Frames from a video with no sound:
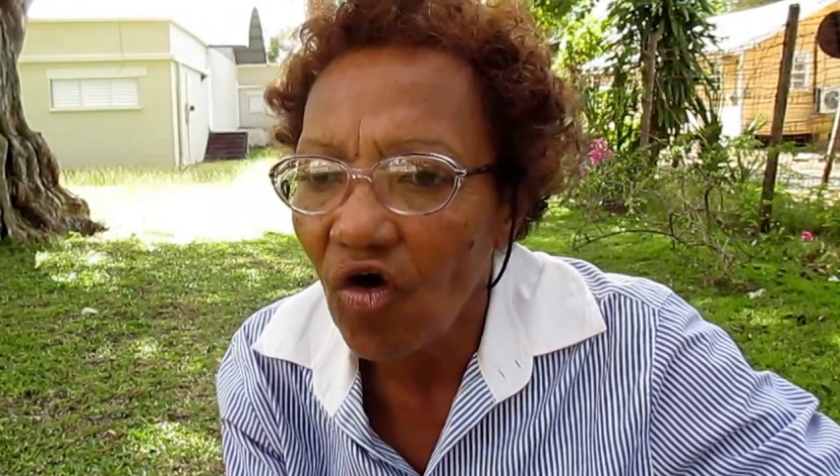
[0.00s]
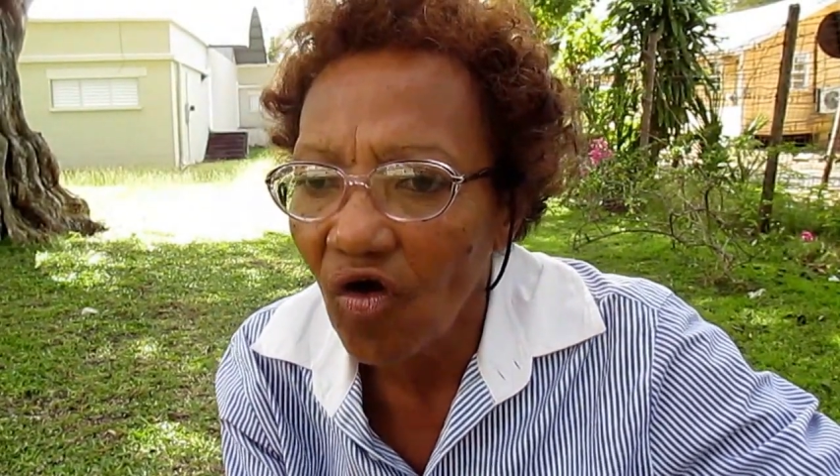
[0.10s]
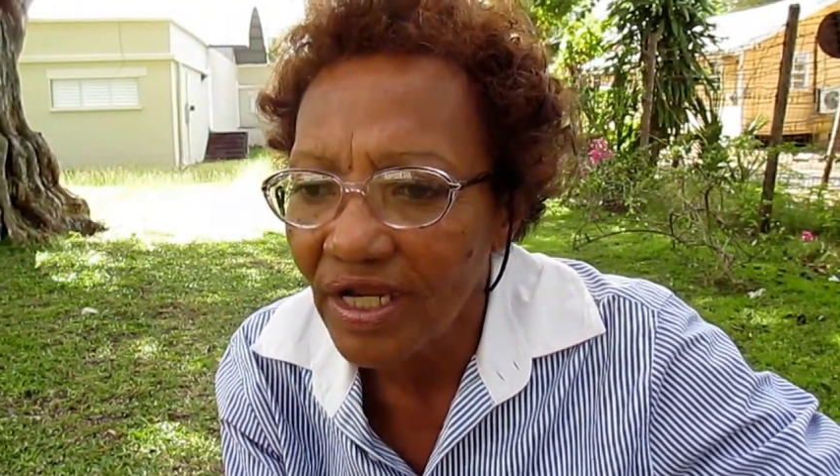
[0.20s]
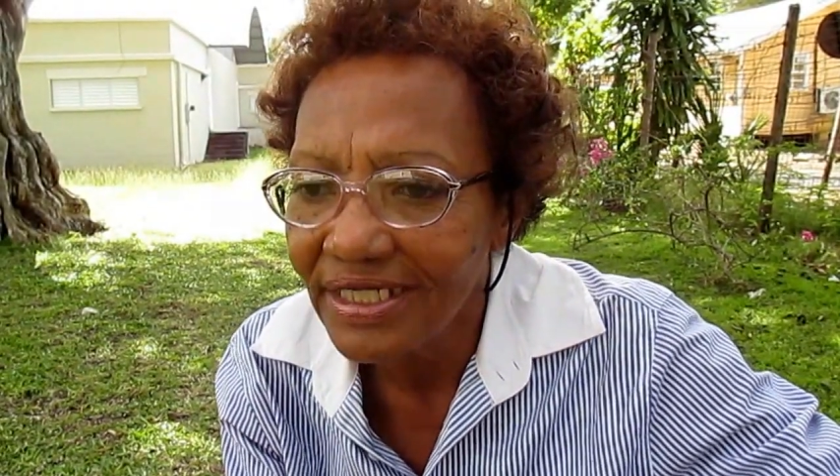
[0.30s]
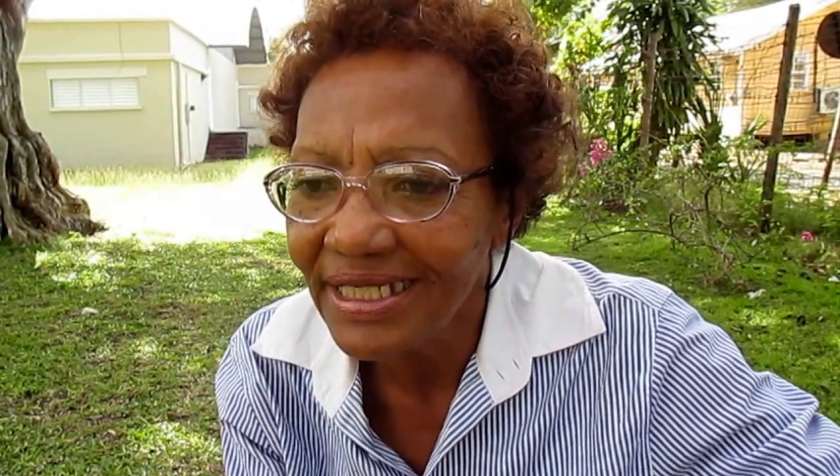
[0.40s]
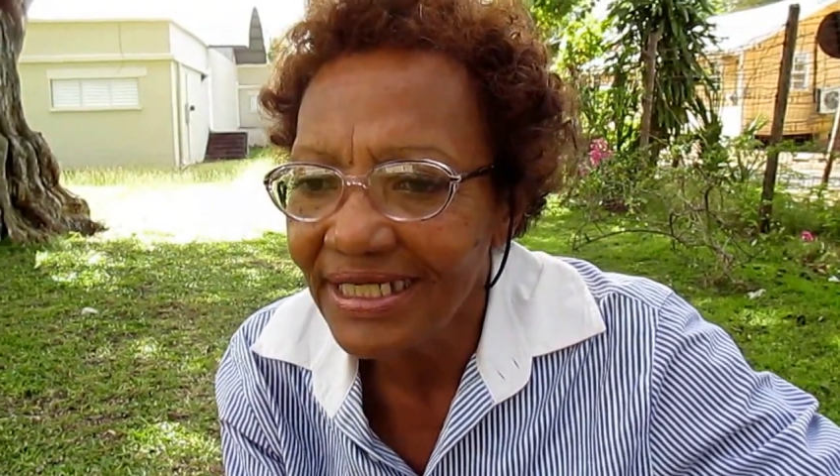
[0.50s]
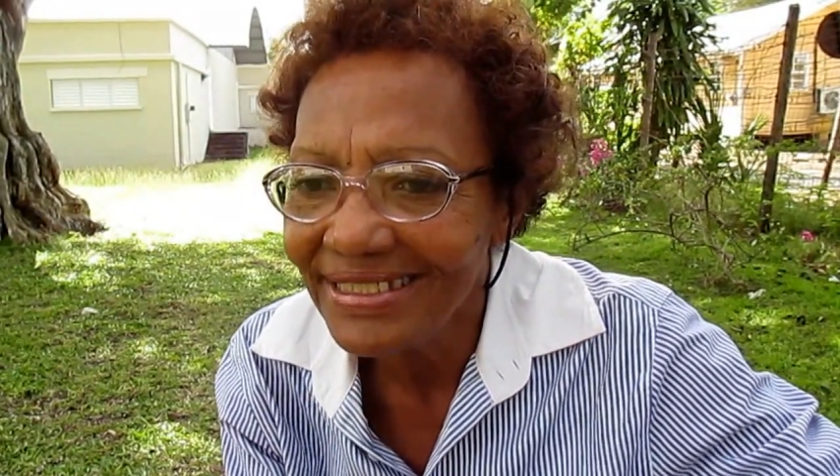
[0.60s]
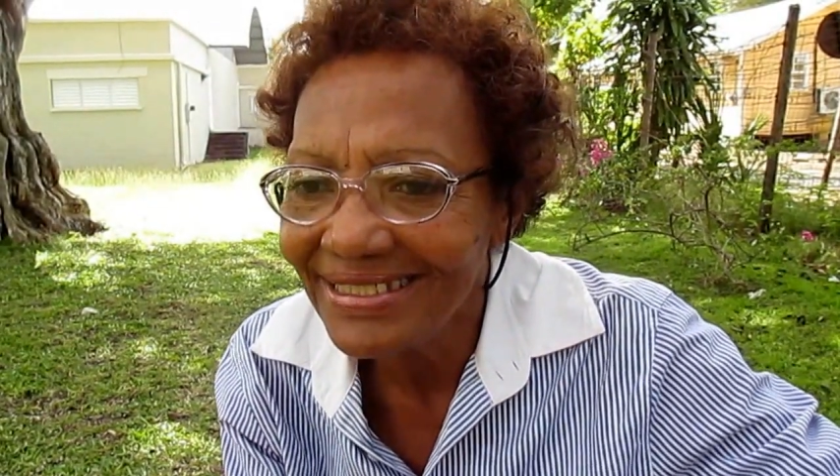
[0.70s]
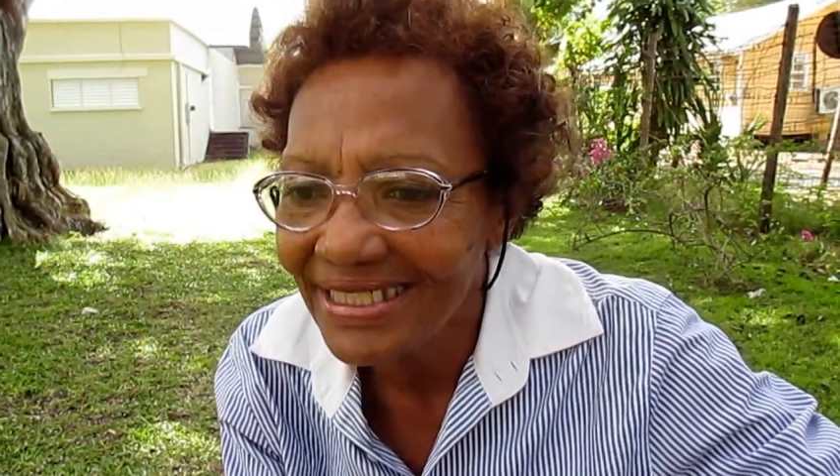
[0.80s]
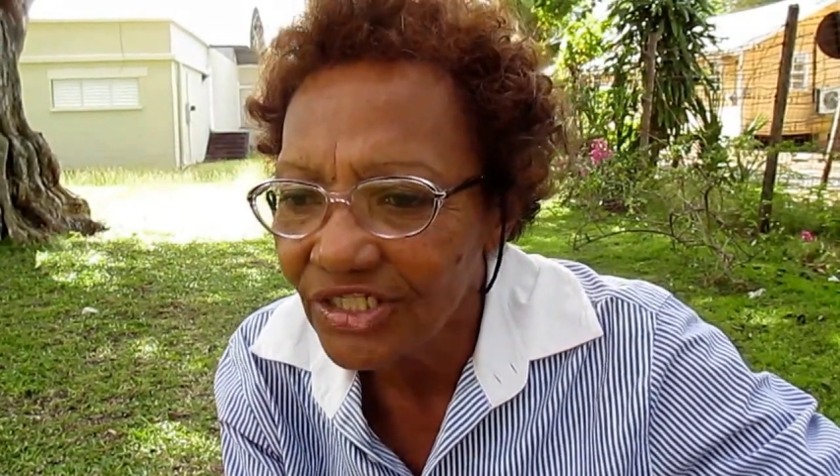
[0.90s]

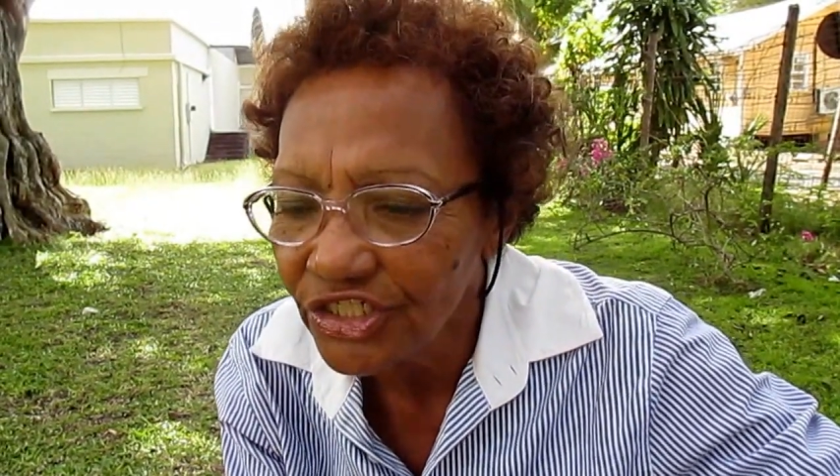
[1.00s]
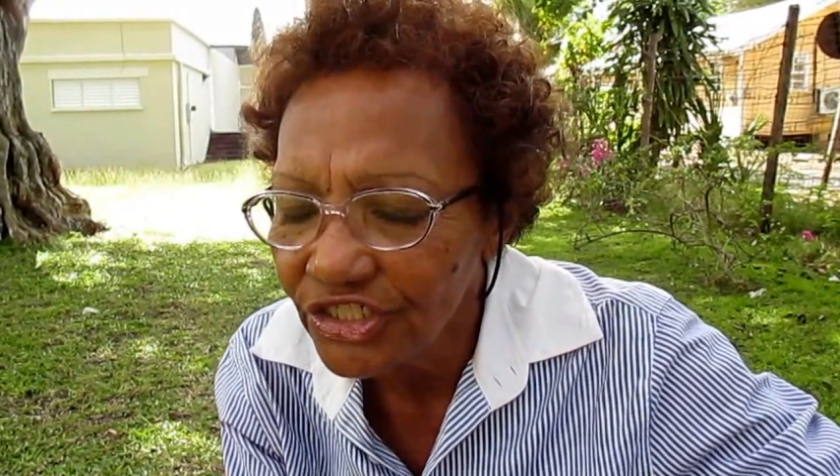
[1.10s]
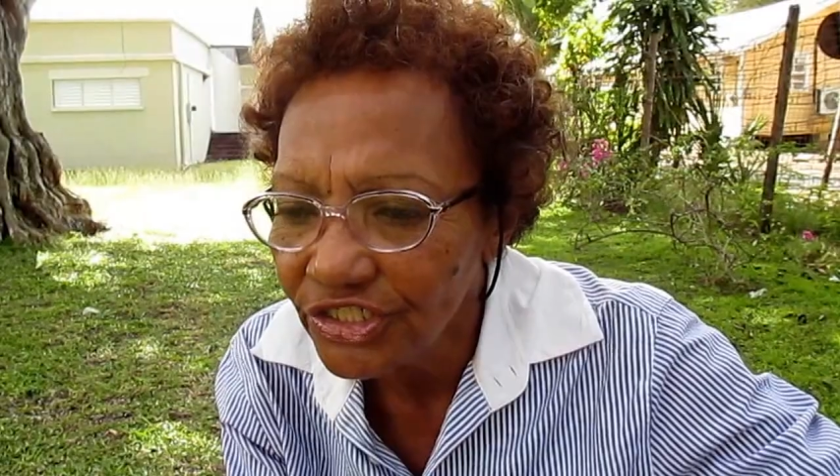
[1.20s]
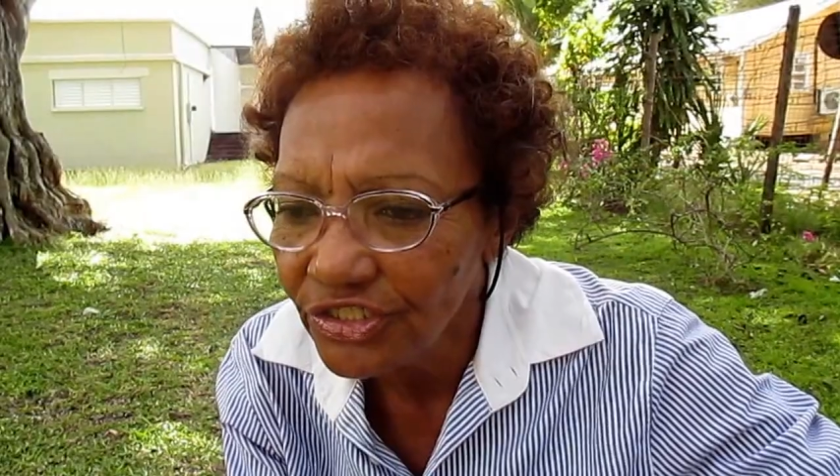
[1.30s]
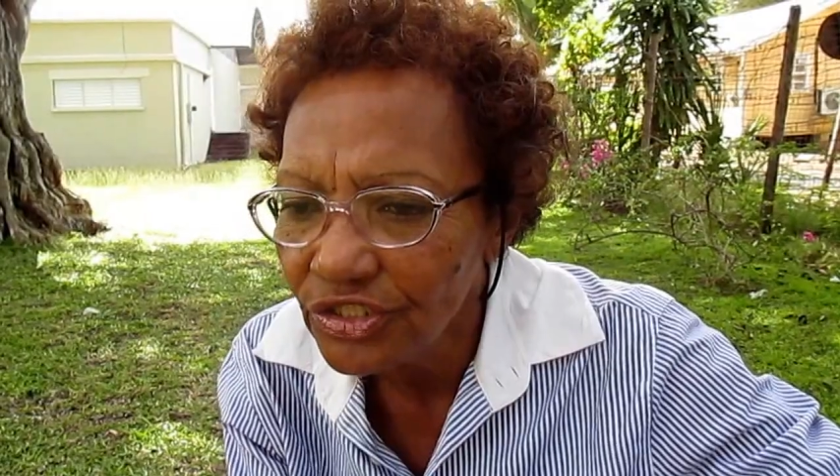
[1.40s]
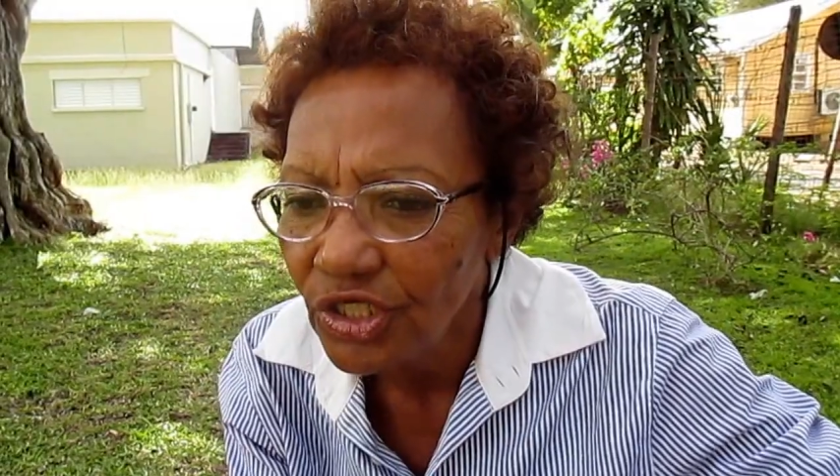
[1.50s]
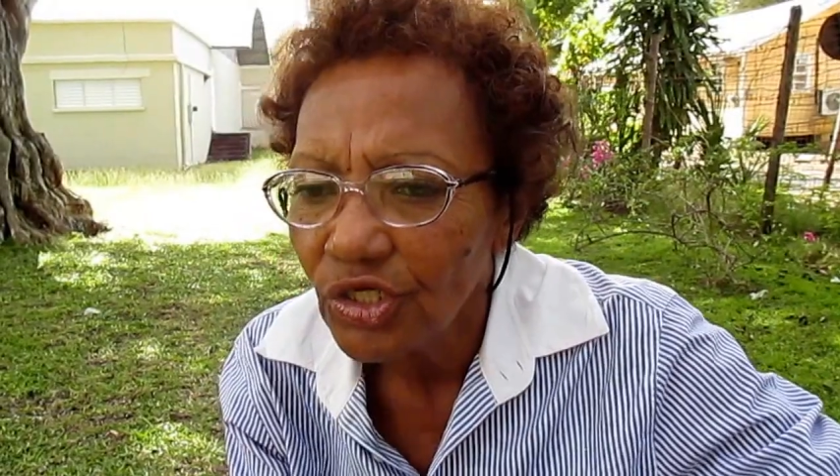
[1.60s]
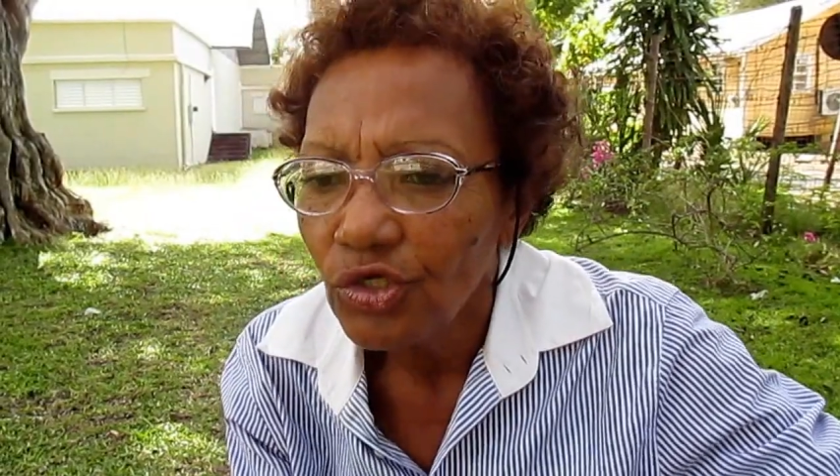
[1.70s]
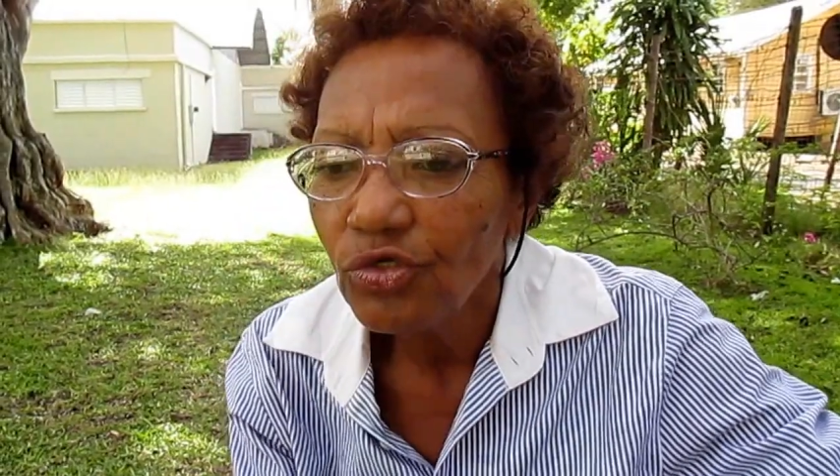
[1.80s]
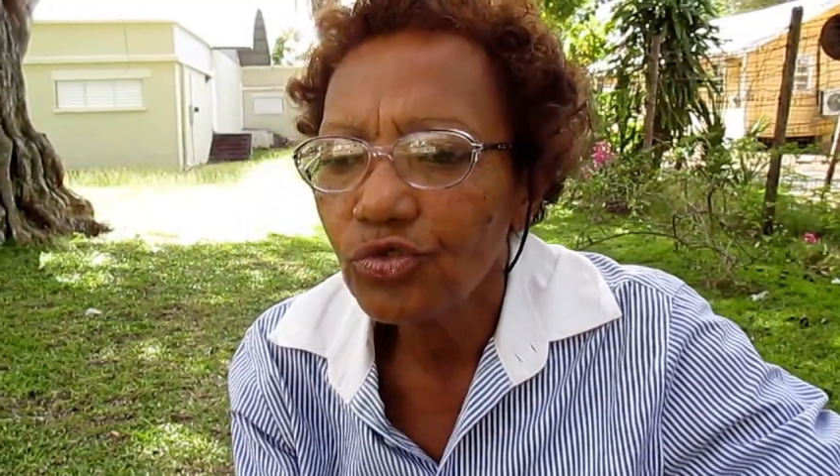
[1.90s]
organization
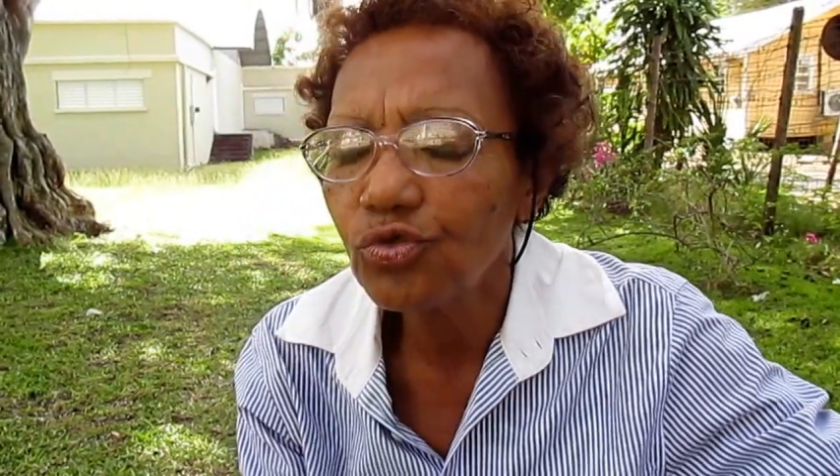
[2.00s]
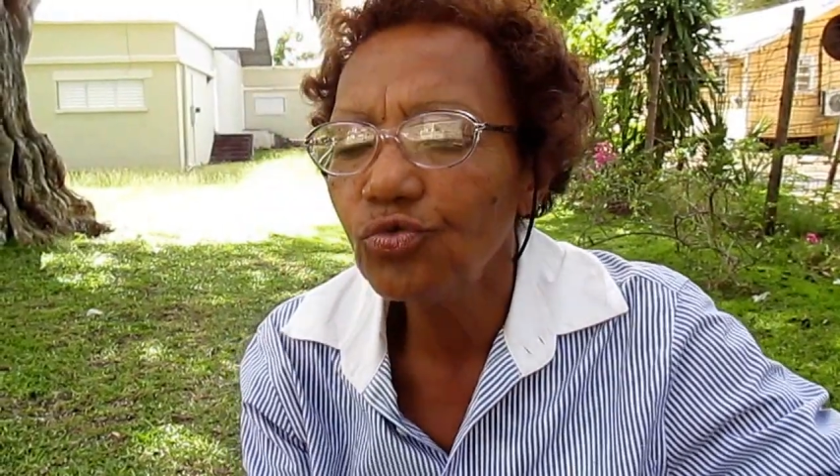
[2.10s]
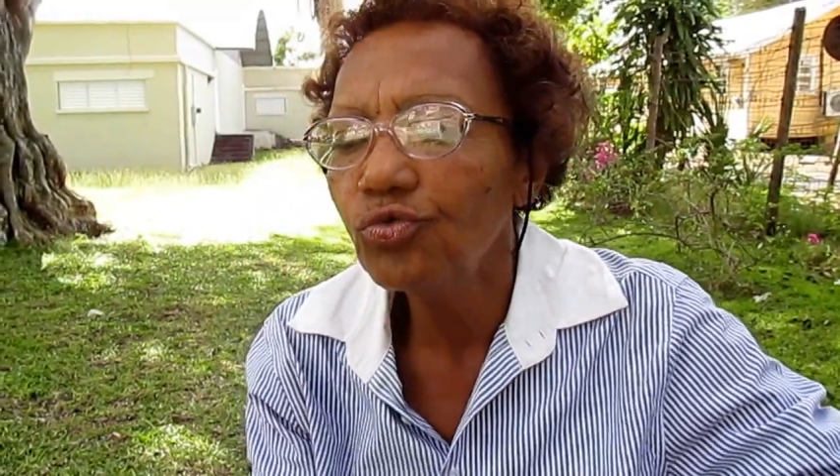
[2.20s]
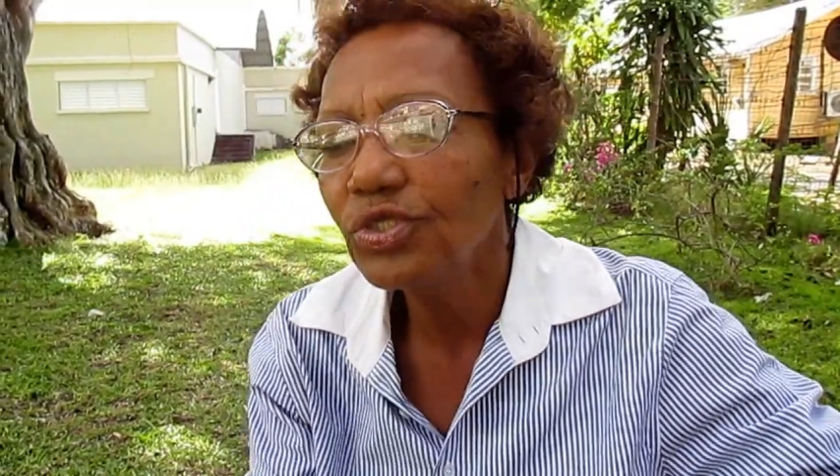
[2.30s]
to